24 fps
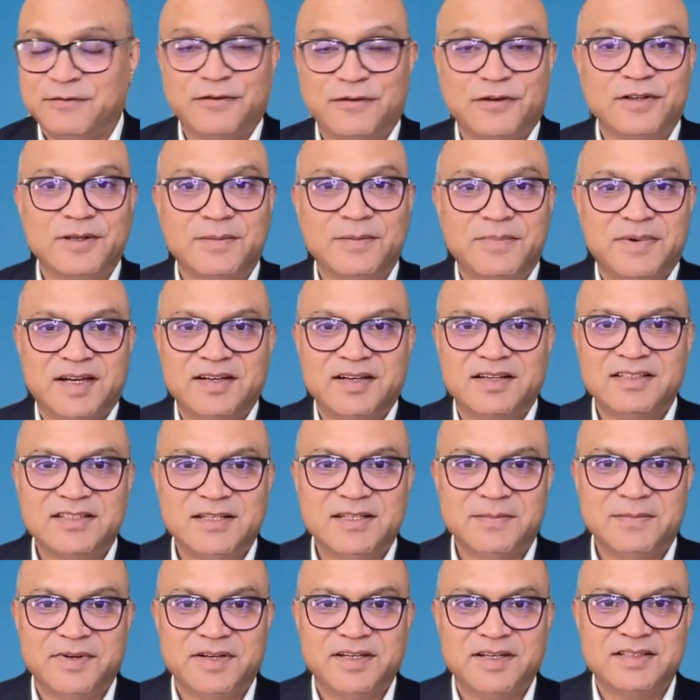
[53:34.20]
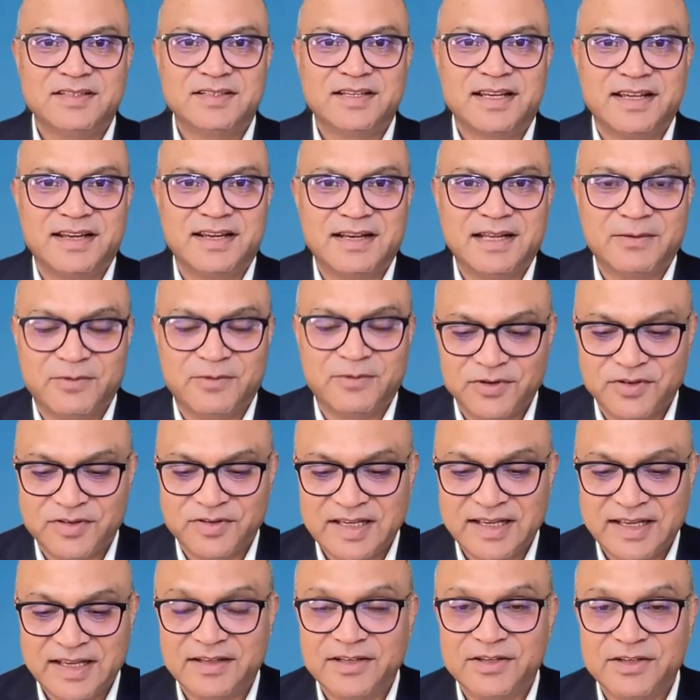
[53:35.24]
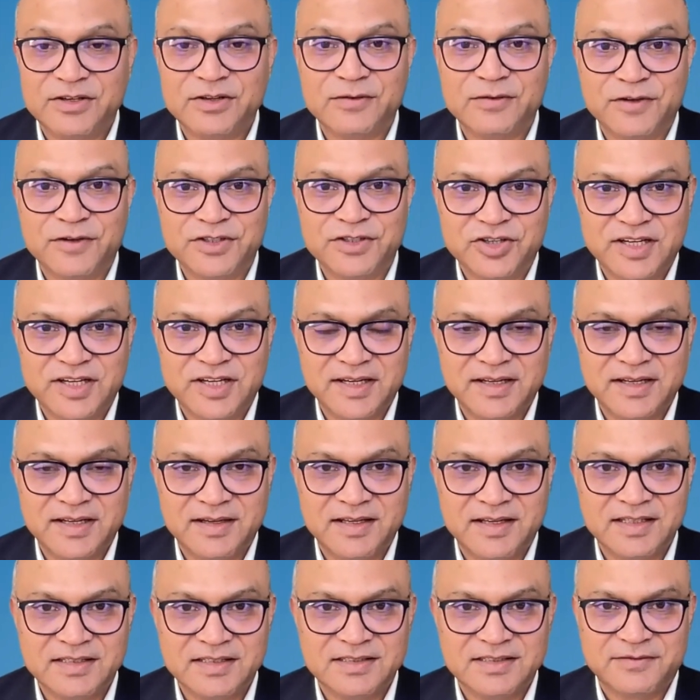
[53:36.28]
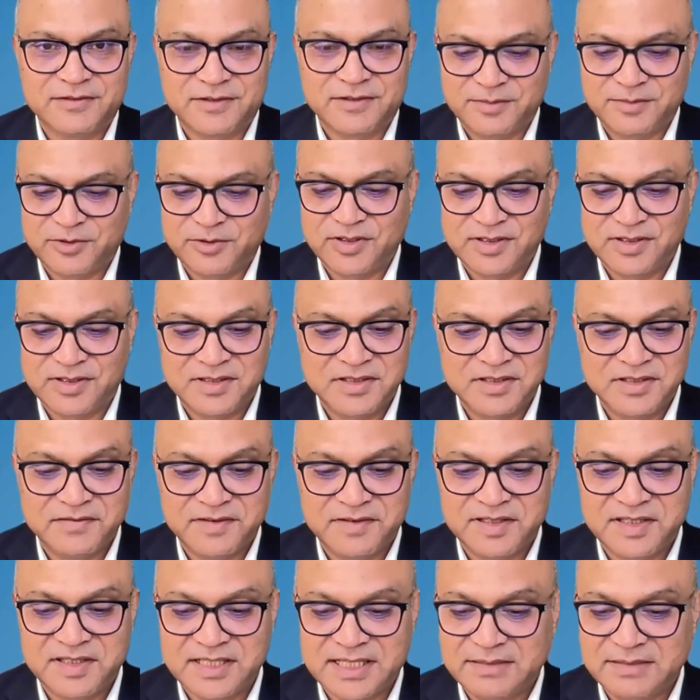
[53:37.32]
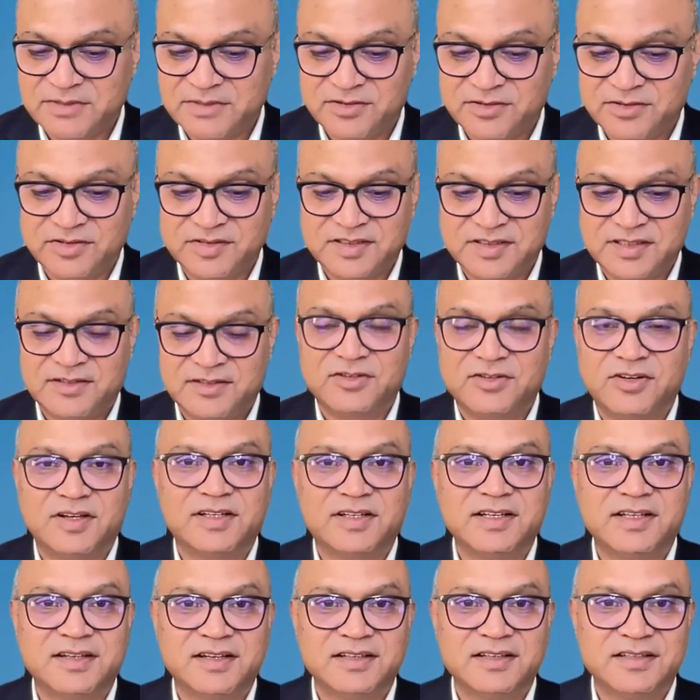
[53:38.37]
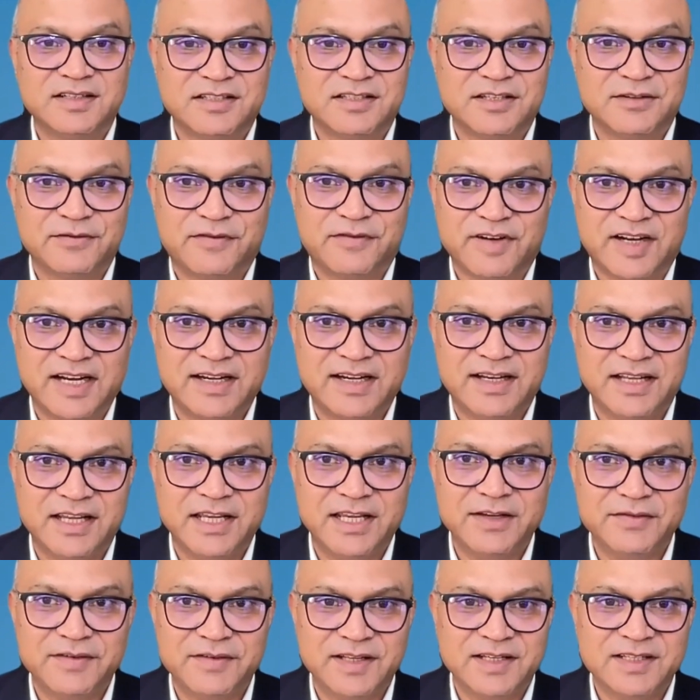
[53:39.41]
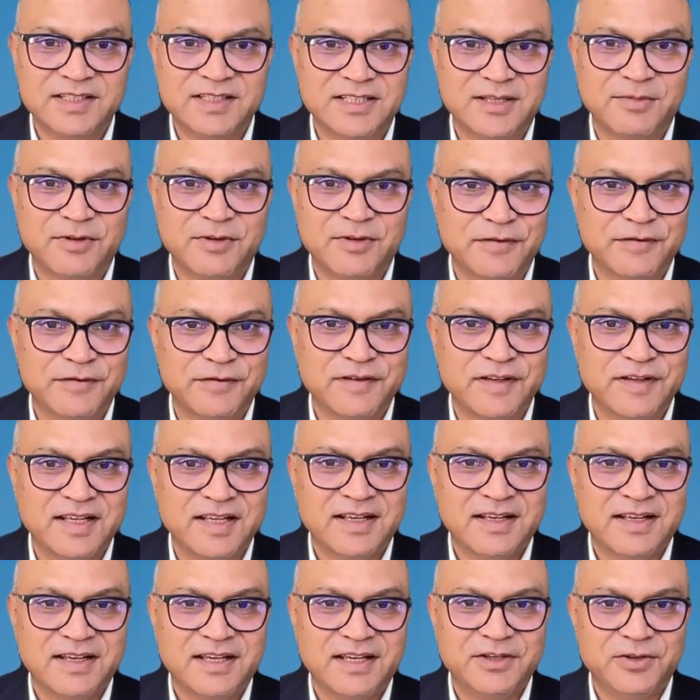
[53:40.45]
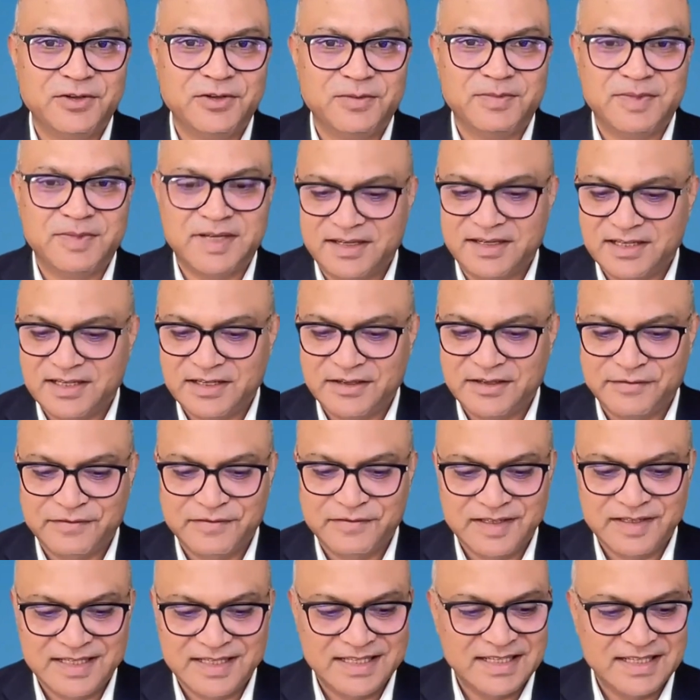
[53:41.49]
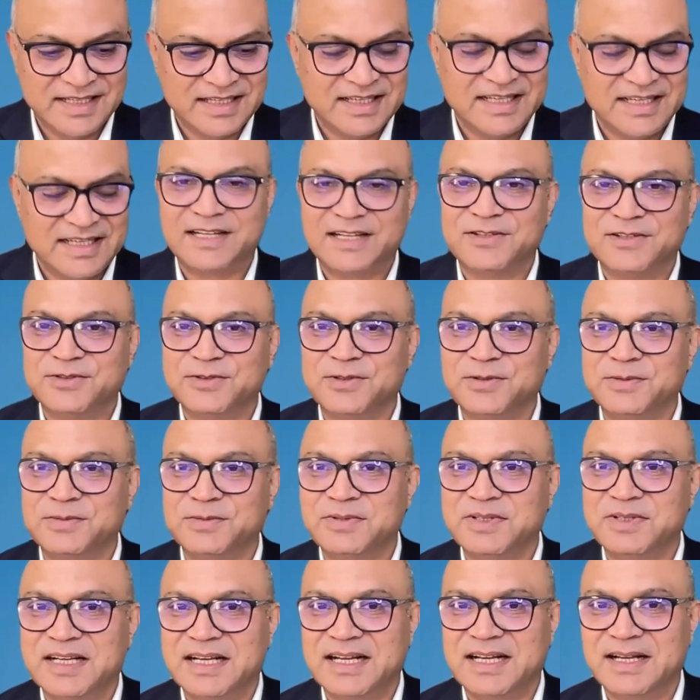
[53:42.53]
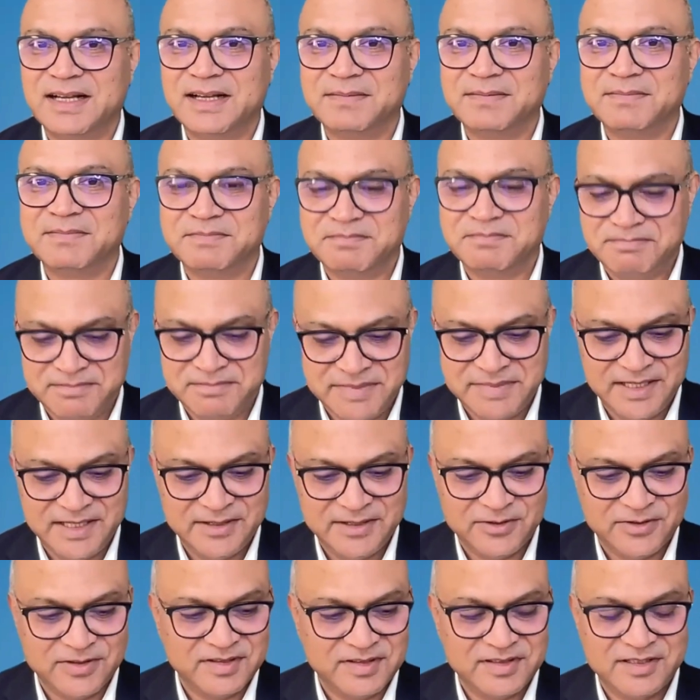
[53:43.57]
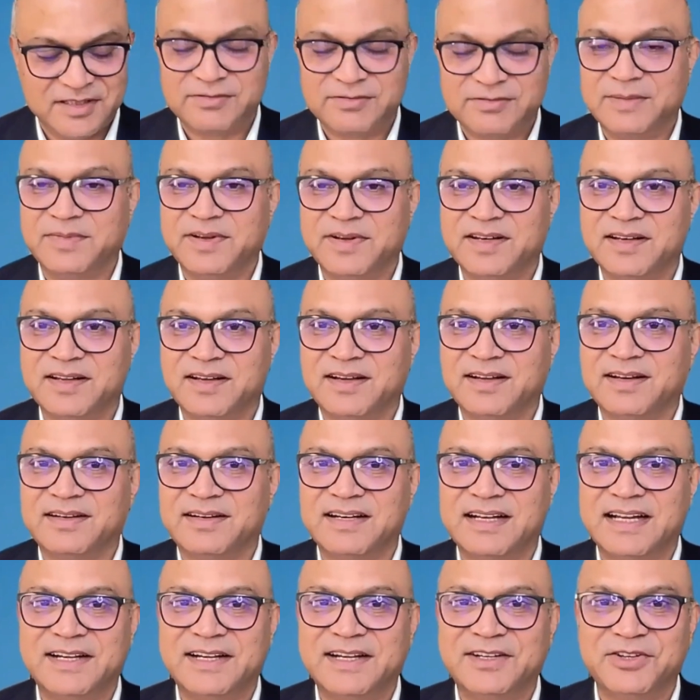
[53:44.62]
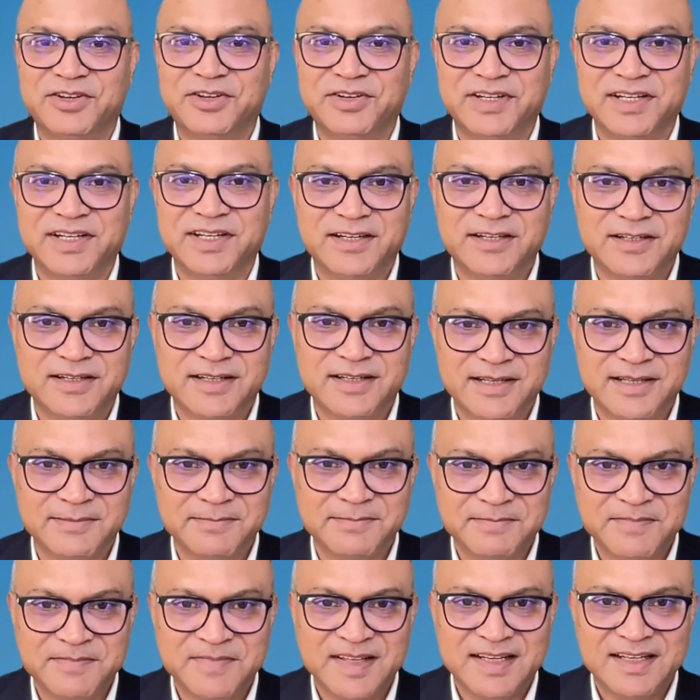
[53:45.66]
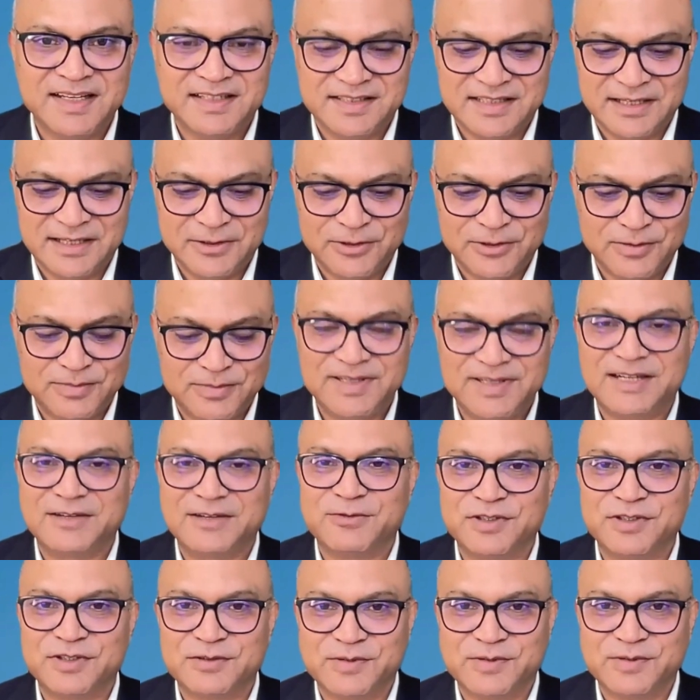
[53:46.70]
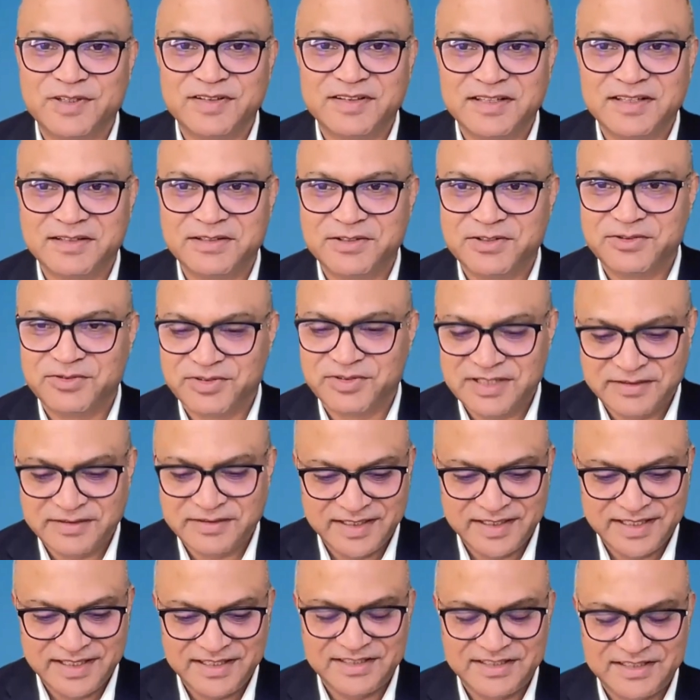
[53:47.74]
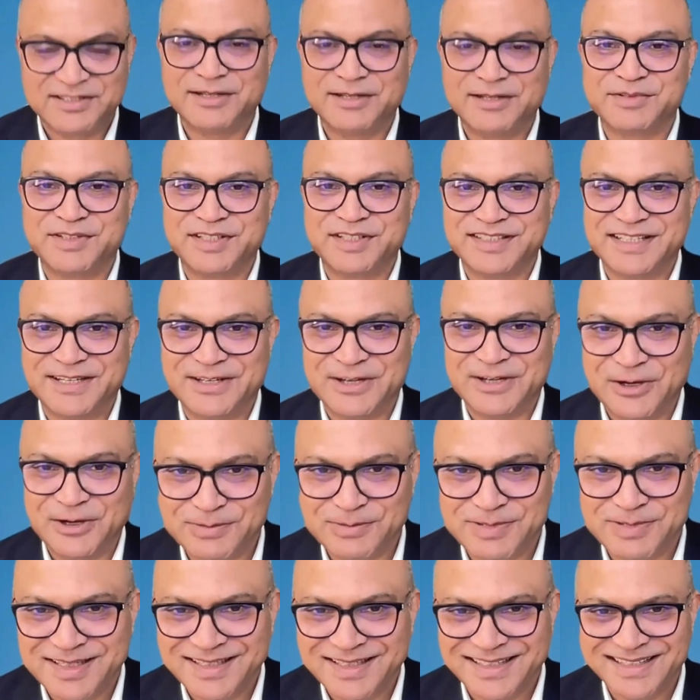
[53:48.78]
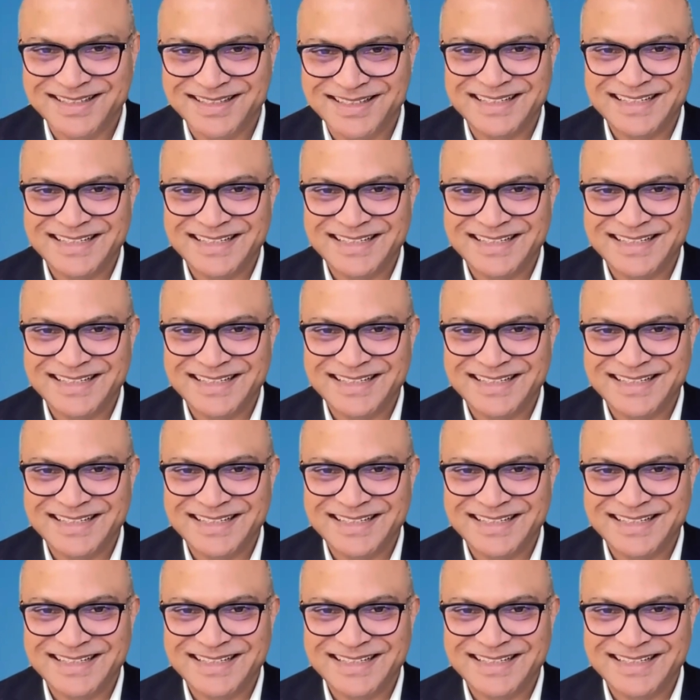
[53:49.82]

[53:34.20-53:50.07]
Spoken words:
For the participants, again, I want to thank you for joining us from all the different time zones and continents. It's a Friday evening. Some of you might have had to be on this webinar at your dinner time. So I hope that was worth and you don't have any disruptions at home.